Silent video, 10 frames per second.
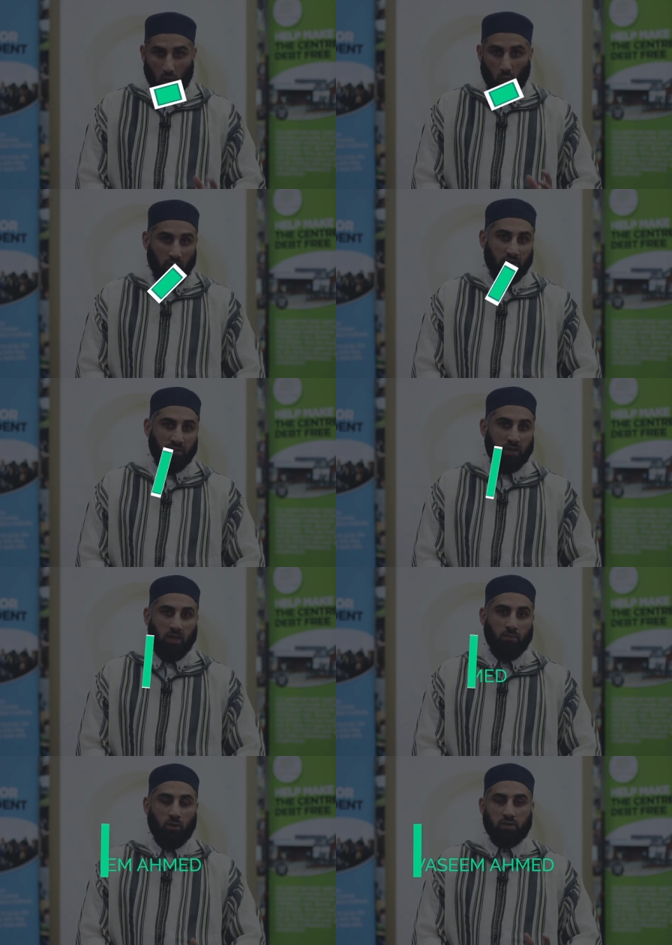One of
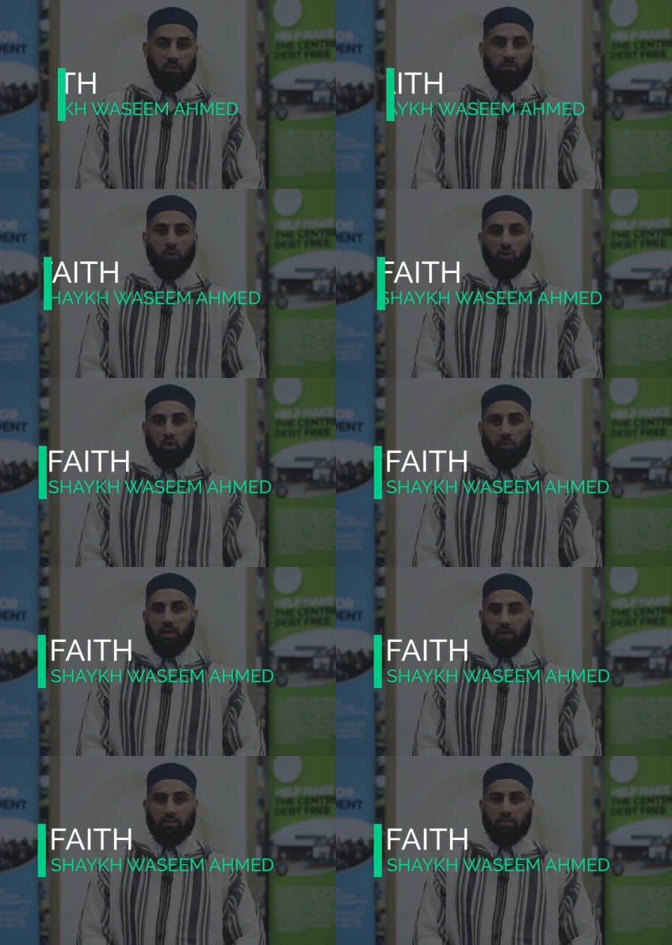the most important
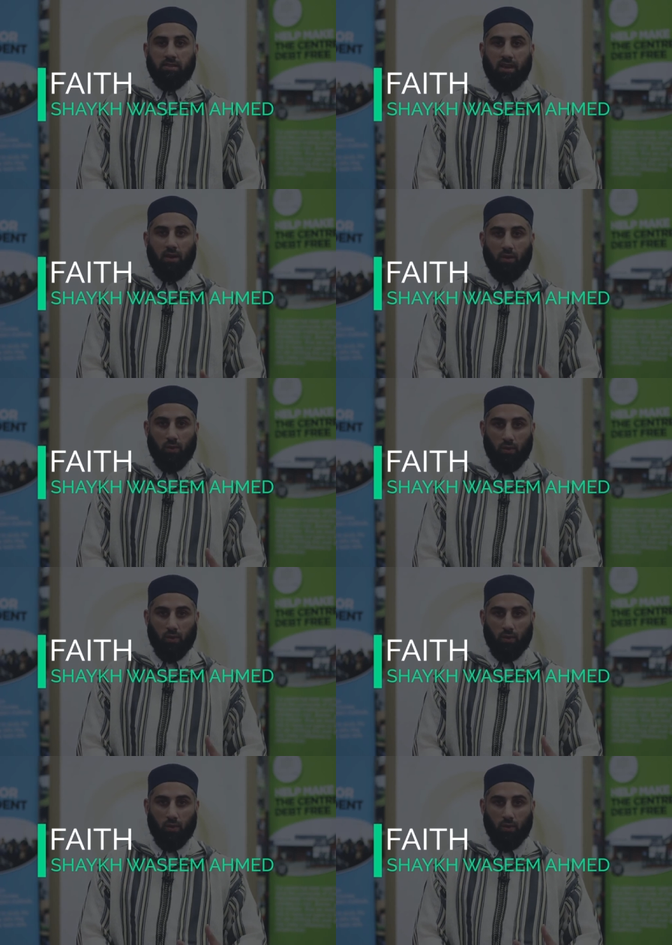topics that